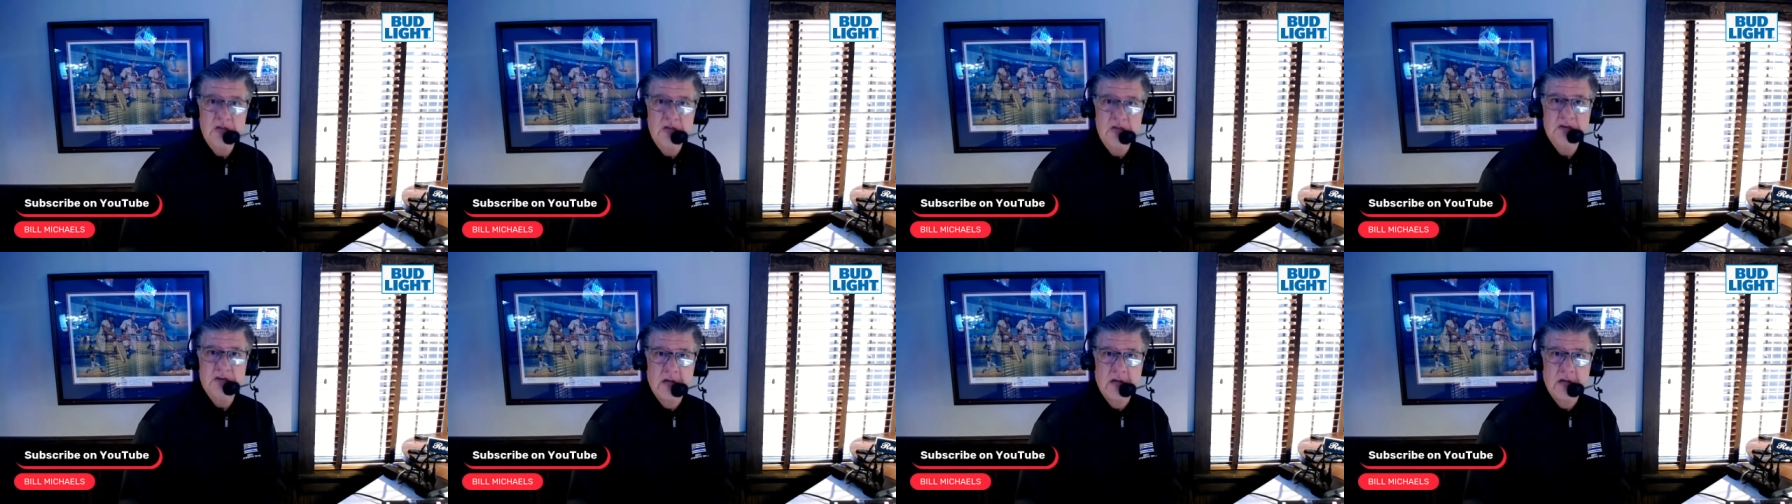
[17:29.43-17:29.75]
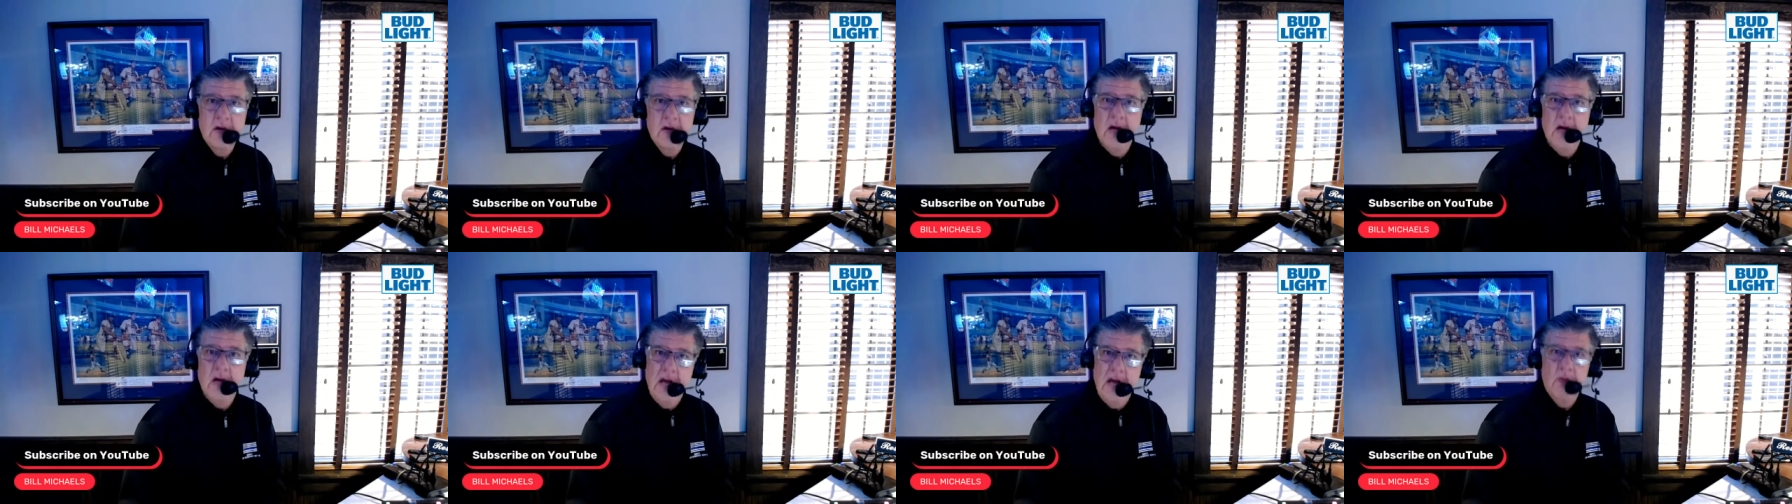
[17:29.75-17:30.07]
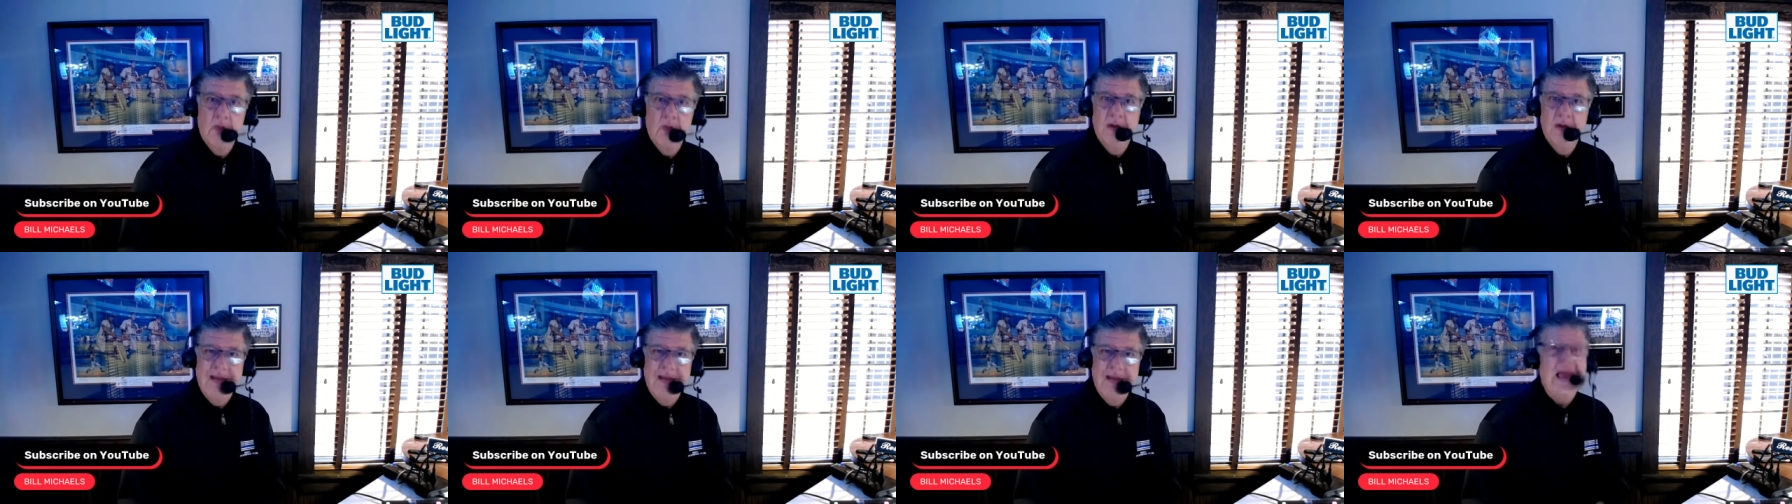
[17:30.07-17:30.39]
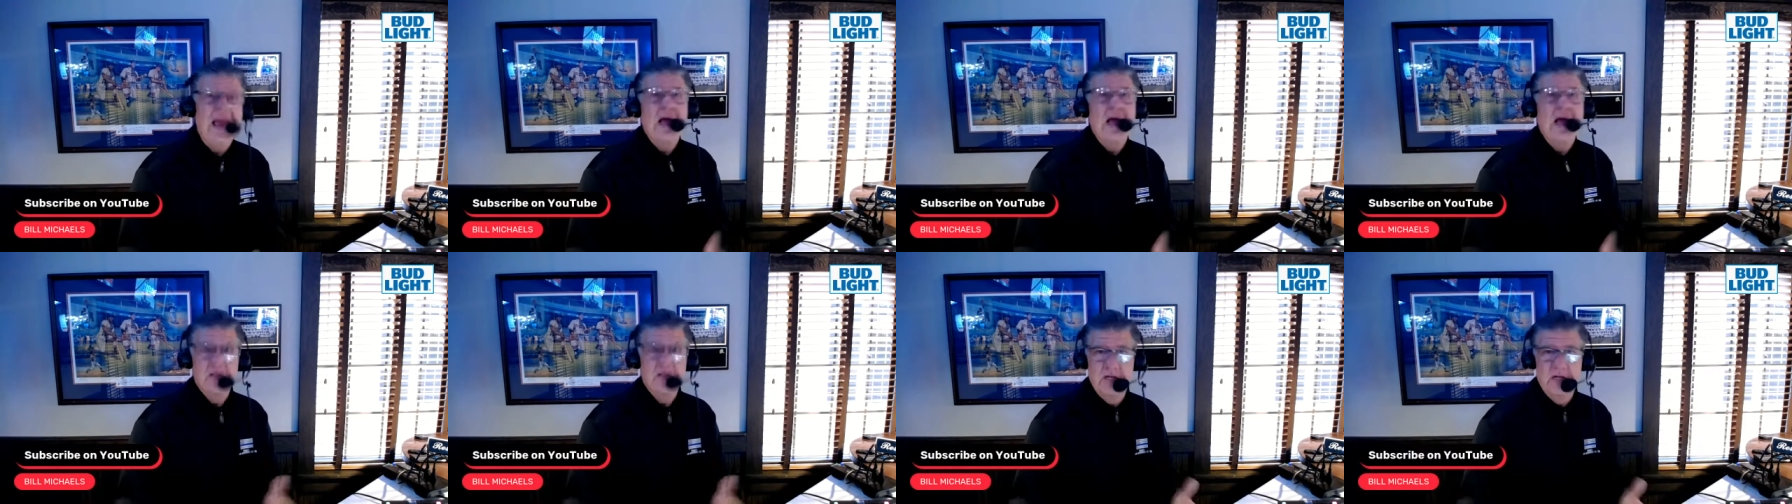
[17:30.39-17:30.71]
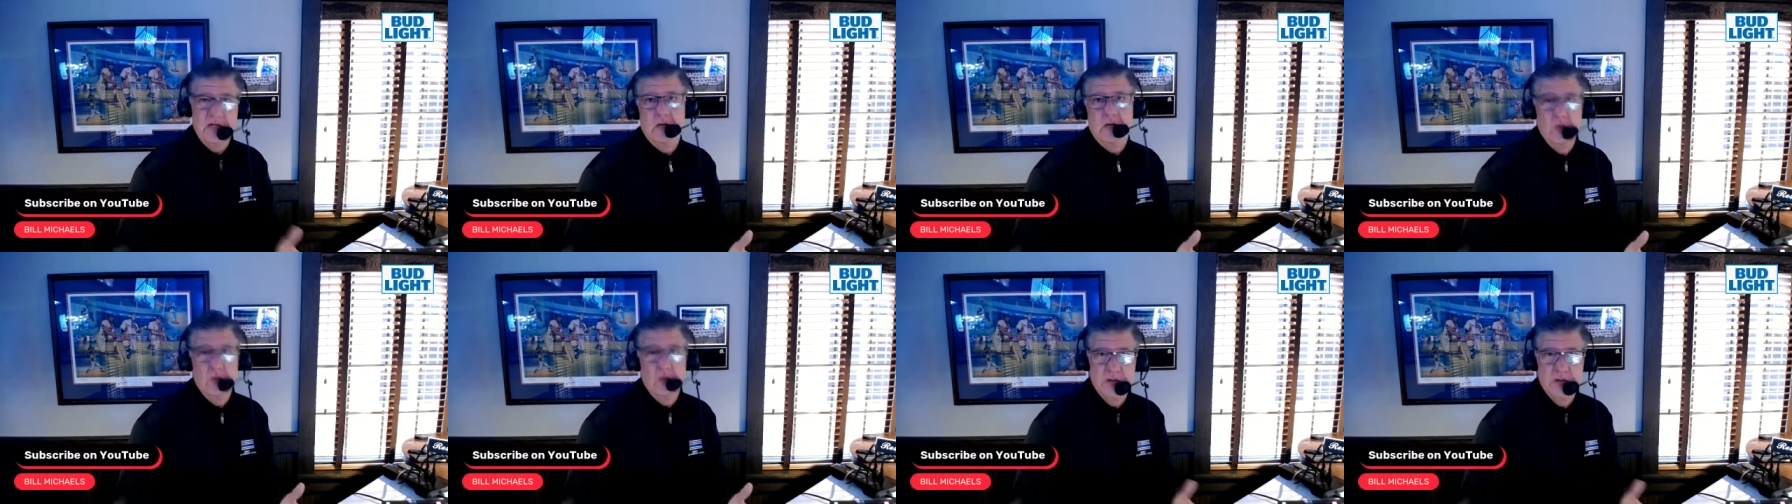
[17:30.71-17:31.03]
there a
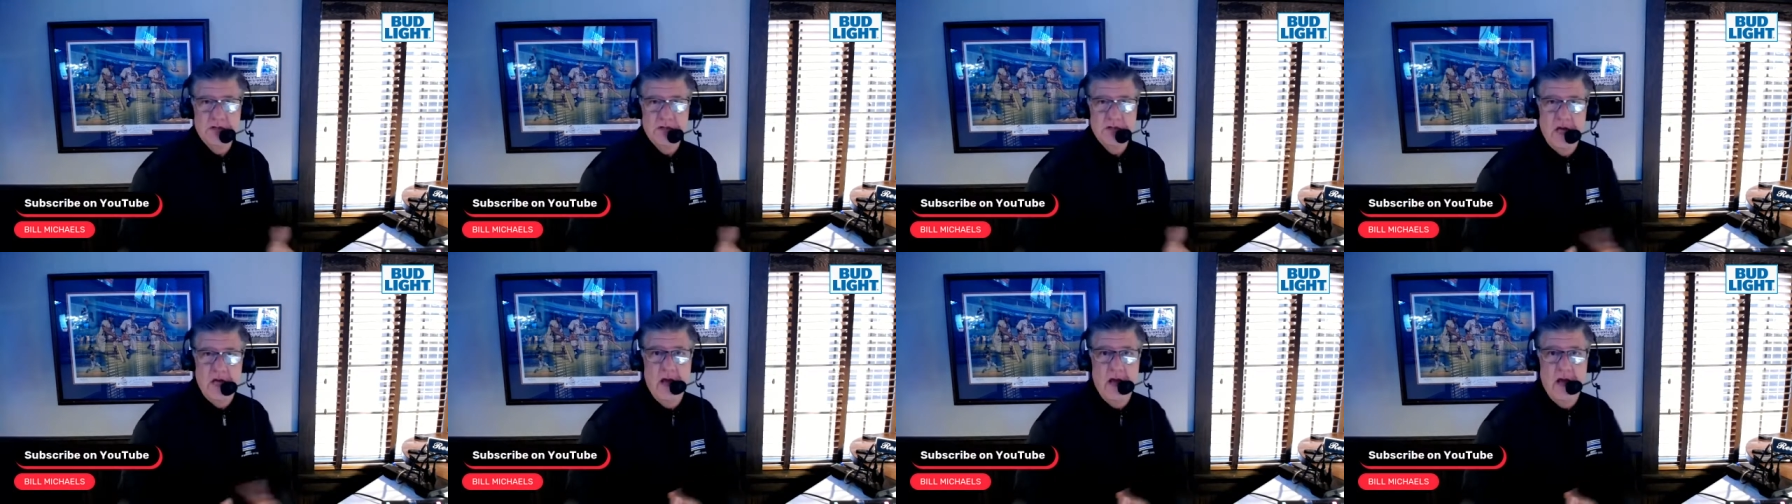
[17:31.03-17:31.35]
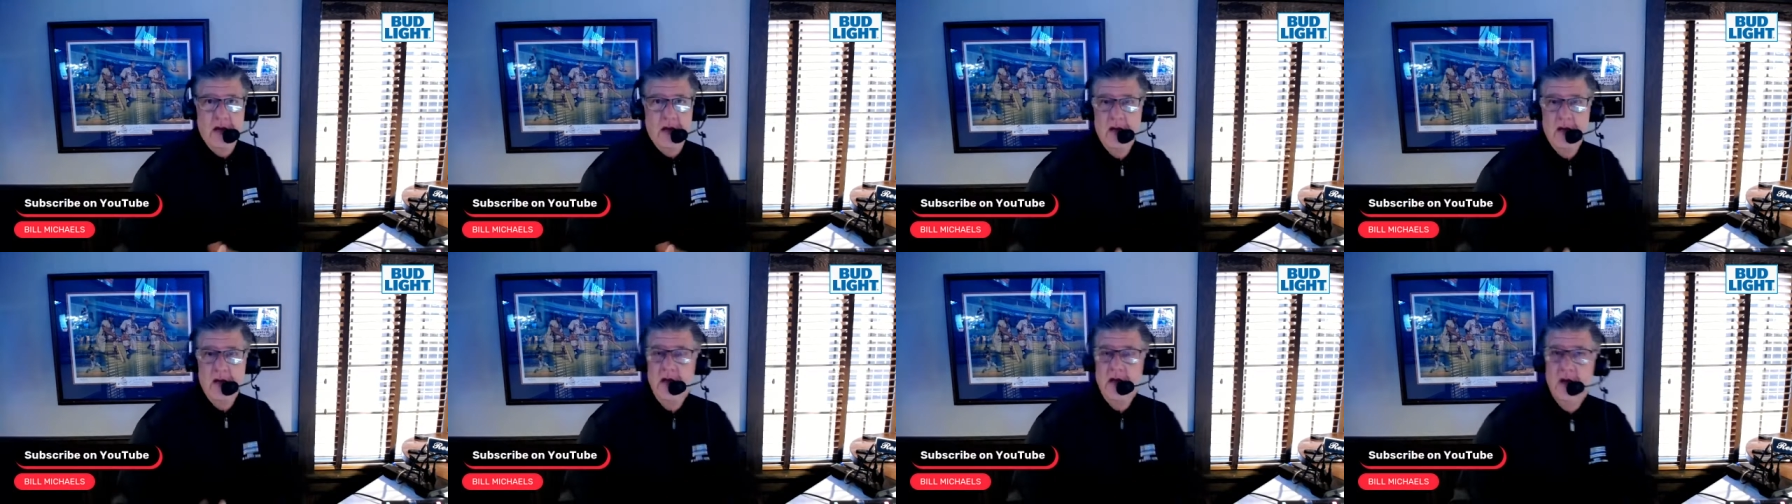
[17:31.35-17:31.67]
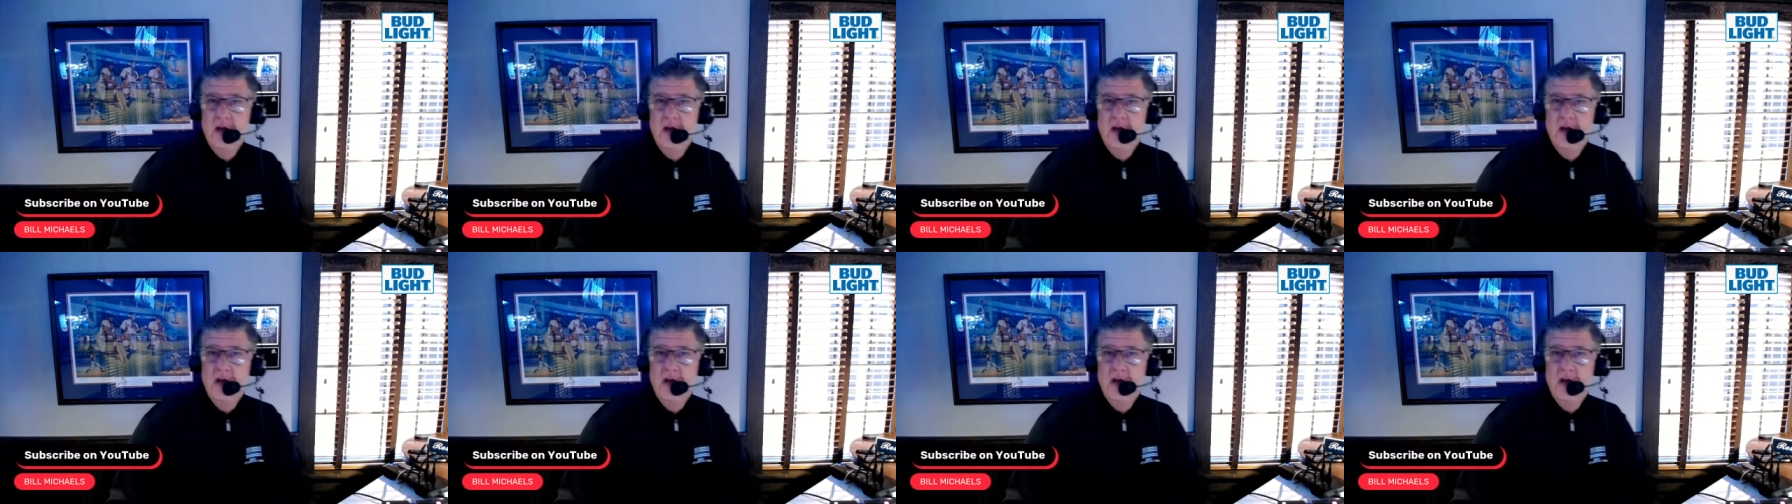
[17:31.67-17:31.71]
relaxing, we'll say,